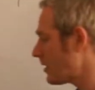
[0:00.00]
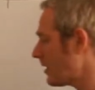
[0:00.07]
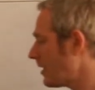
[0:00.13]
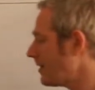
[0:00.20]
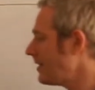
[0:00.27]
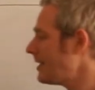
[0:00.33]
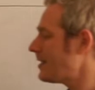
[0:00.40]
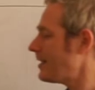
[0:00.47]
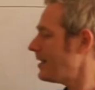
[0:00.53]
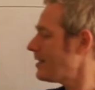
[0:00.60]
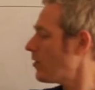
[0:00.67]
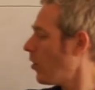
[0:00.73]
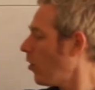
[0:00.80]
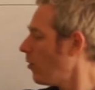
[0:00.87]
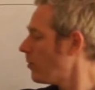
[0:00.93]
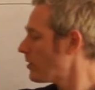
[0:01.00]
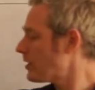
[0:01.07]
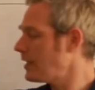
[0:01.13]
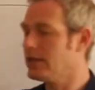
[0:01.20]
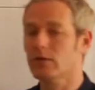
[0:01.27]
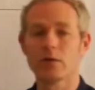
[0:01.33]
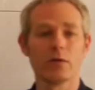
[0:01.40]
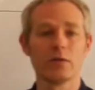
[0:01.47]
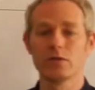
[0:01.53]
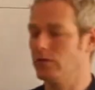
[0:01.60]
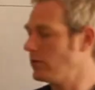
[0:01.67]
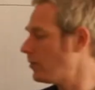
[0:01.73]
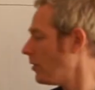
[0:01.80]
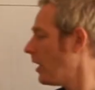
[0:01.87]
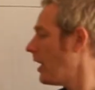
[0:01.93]
that this is almost equal
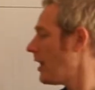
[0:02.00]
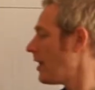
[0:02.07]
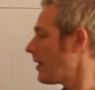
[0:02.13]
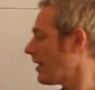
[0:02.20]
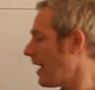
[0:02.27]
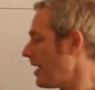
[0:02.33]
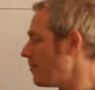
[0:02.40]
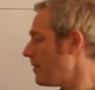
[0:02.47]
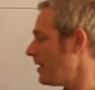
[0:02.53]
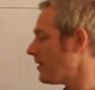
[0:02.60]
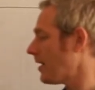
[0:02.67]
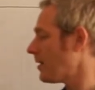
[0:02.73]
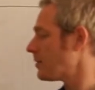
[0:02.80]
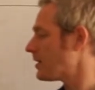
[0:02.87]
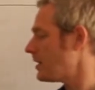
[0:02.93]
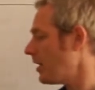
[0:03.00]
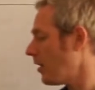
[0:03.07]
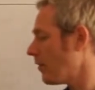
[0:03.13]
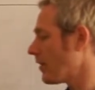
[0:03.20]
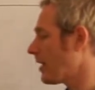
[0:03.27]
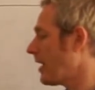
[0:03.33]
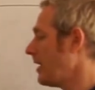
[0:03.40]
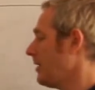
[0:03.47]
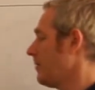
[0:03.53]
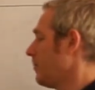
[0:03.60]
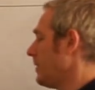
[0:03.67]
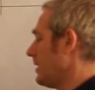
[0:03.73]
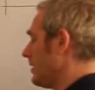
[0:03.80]
to Kp times d over Kp